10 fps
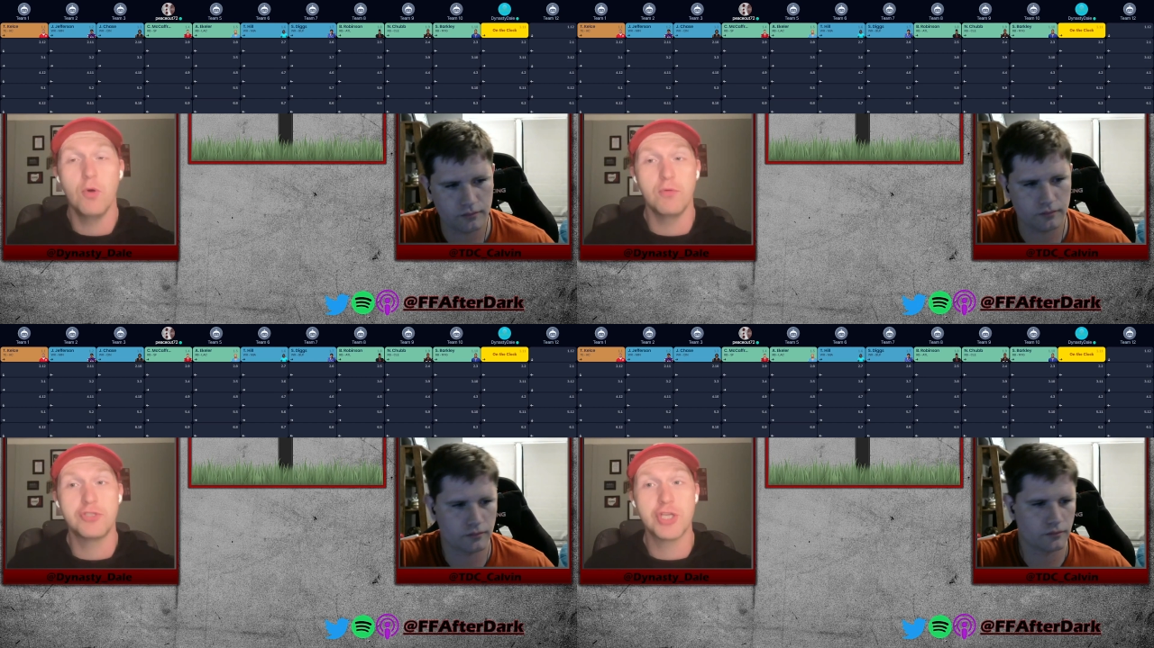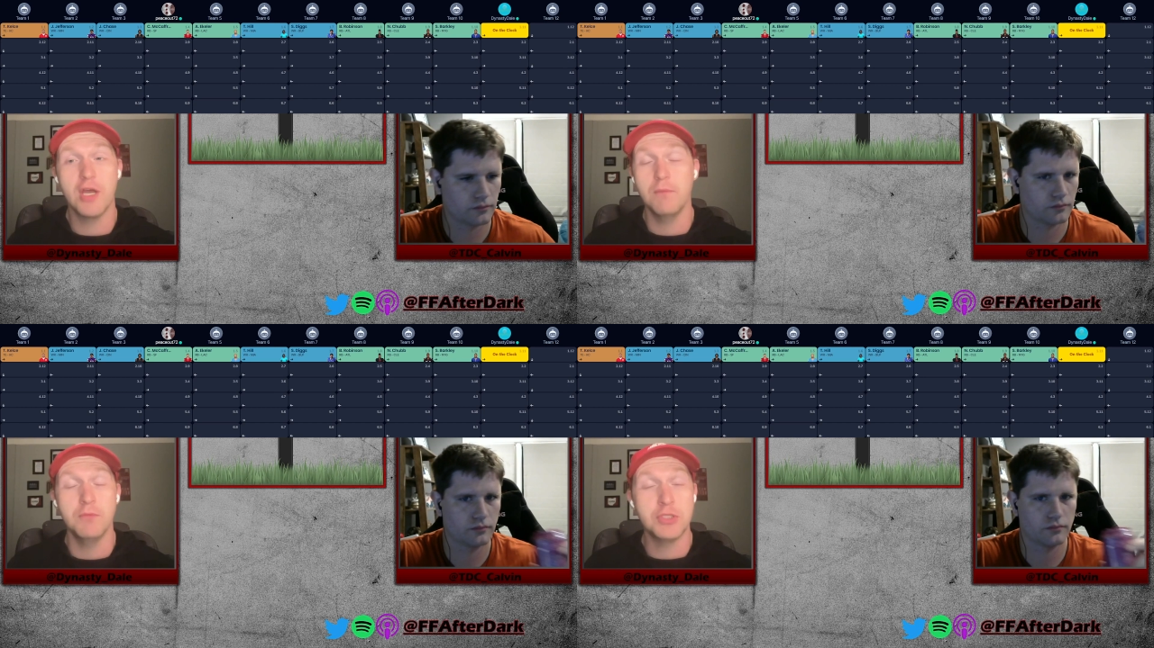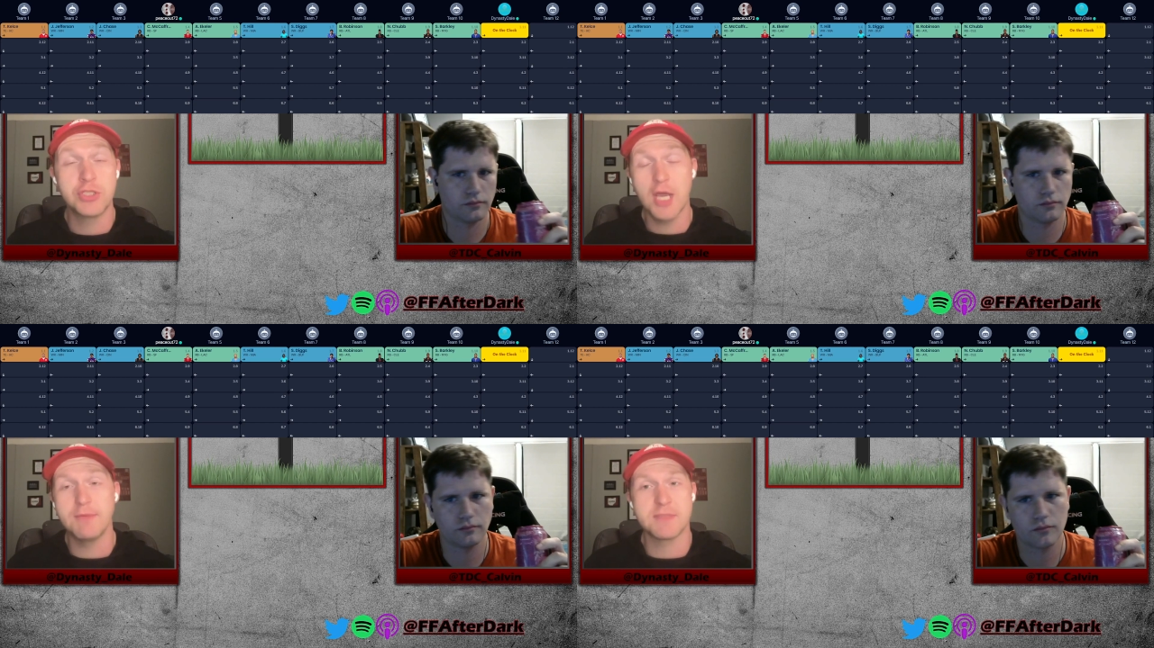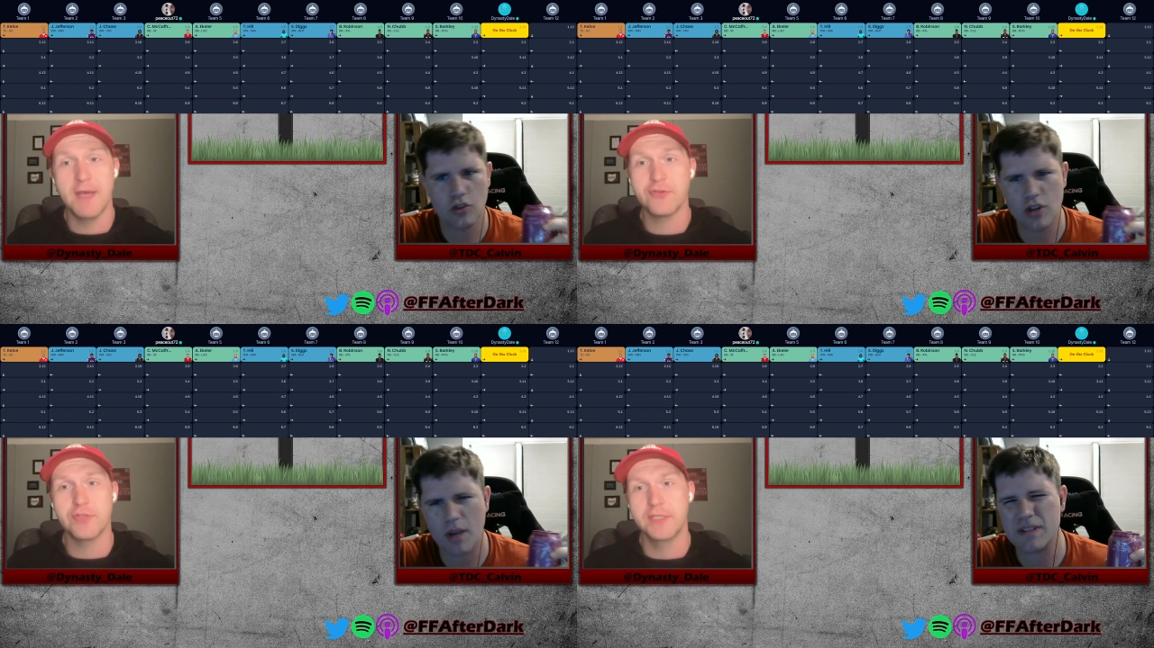Speaker 1: well Chubb Chubb
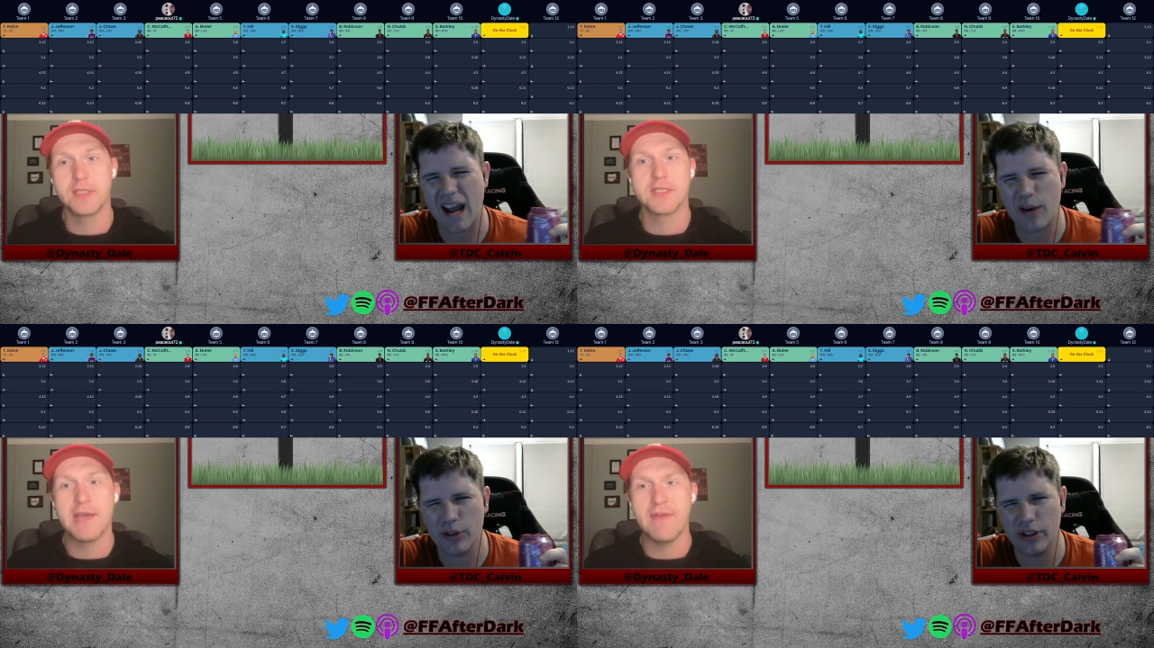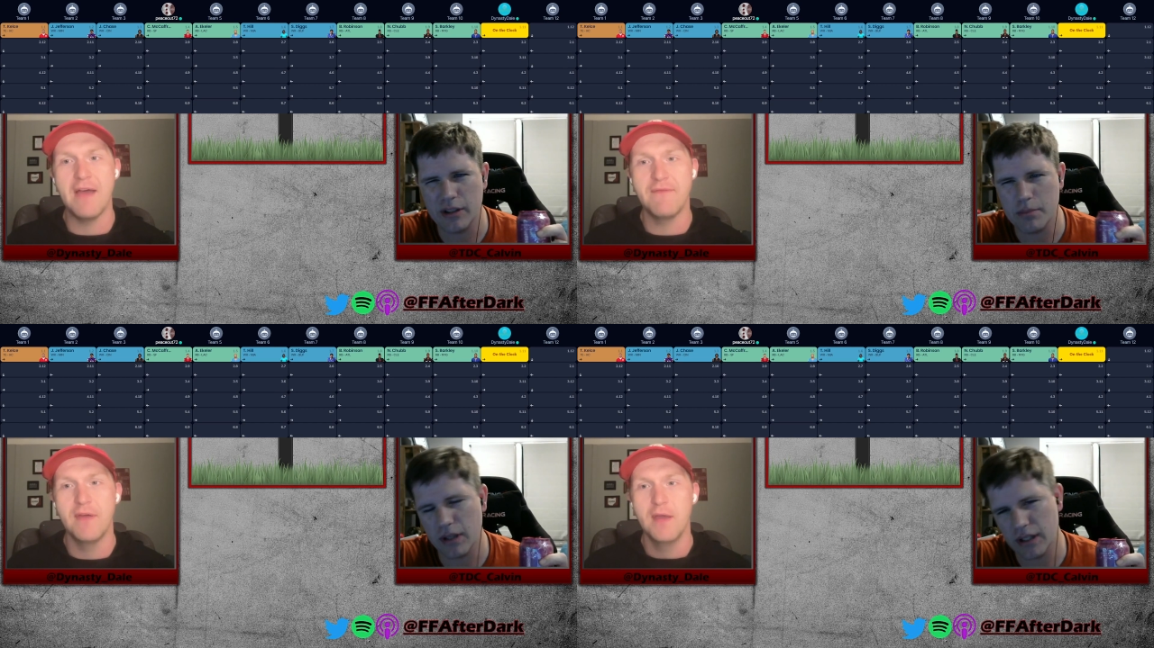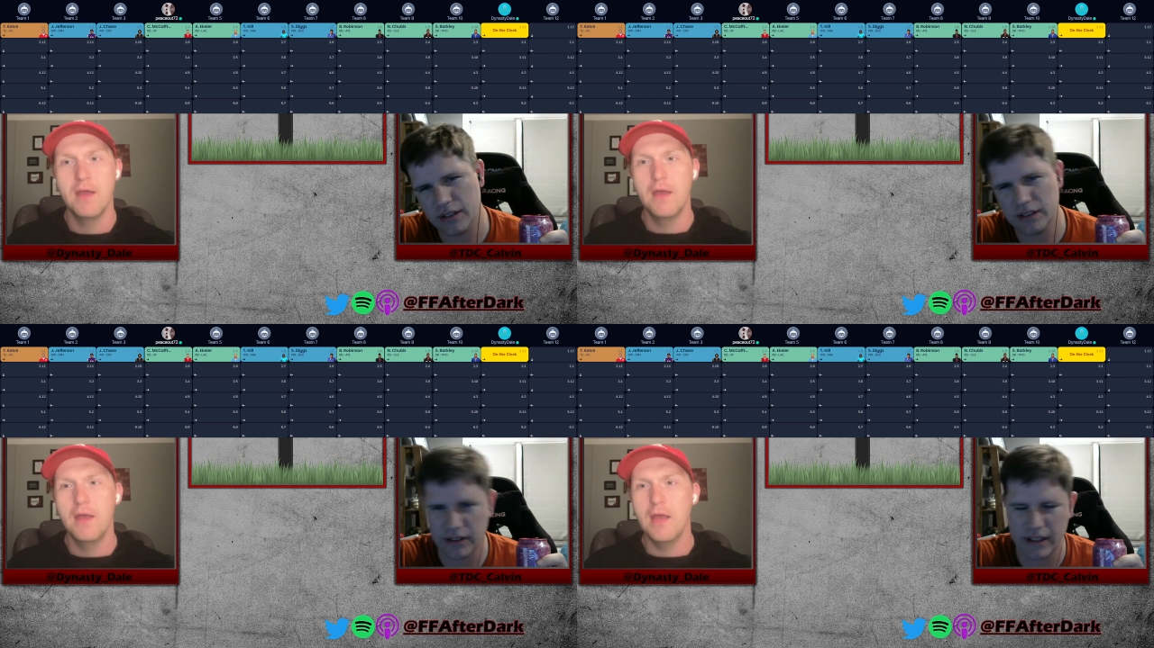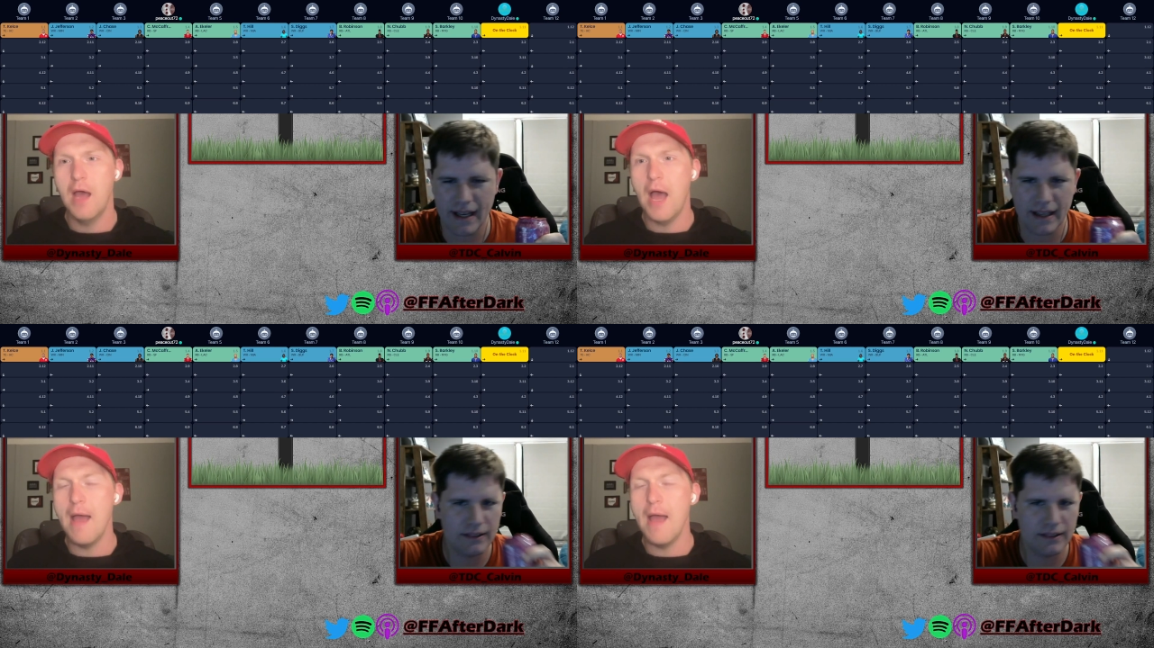especially. Chubb's not really, I, I, but yeah.